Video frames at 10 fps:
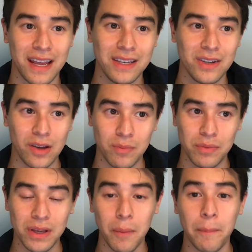and you could
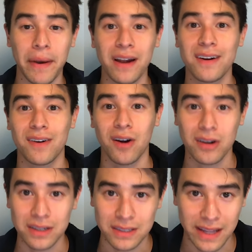be a better
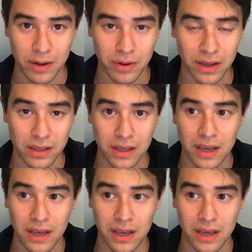artist that way.